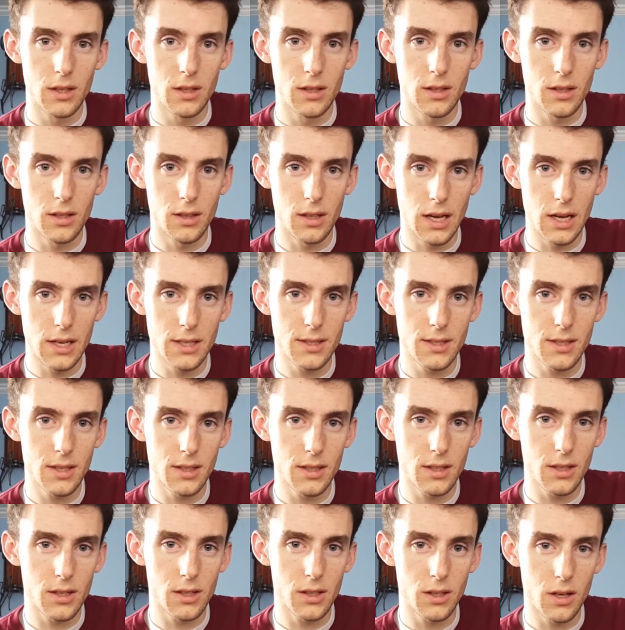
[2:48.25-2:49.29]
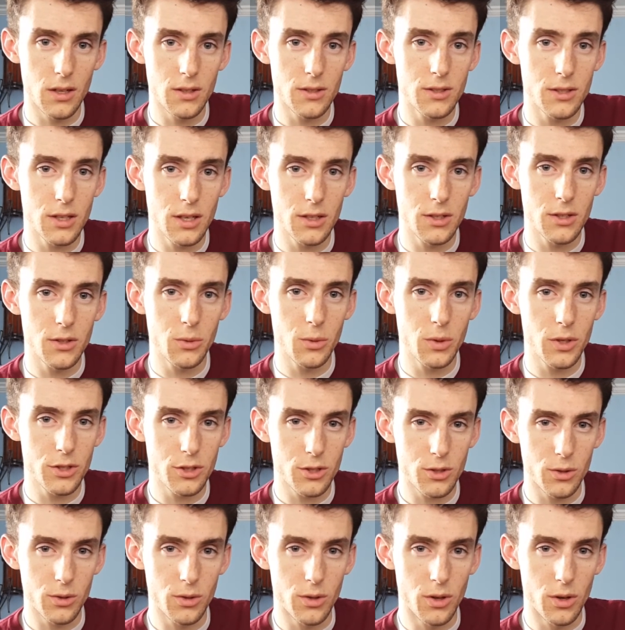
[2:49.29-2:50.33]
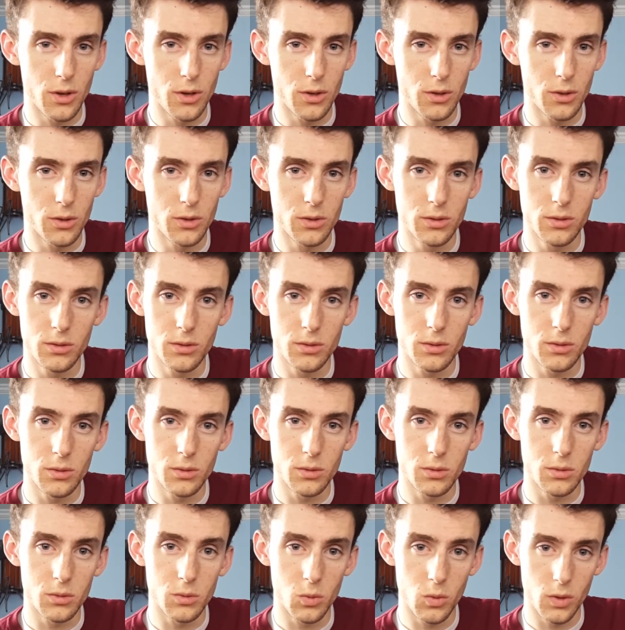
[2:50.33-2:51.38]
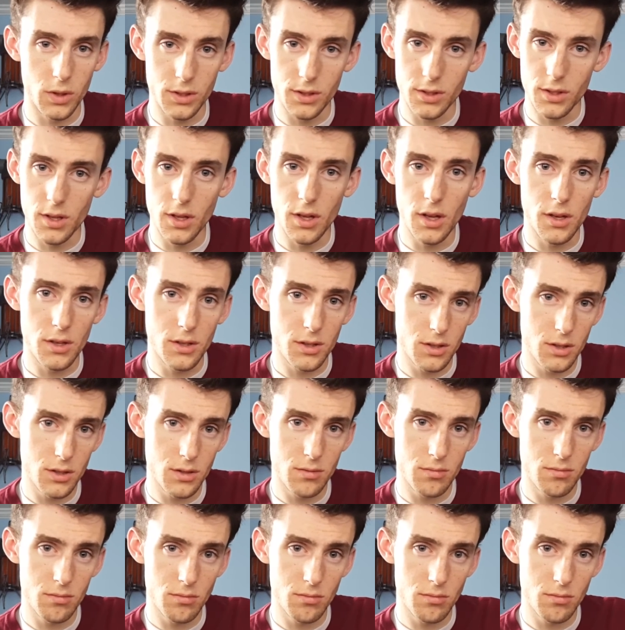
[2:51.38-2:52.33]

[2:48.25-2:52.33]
The last thing that Claude said to Richard, though, was this.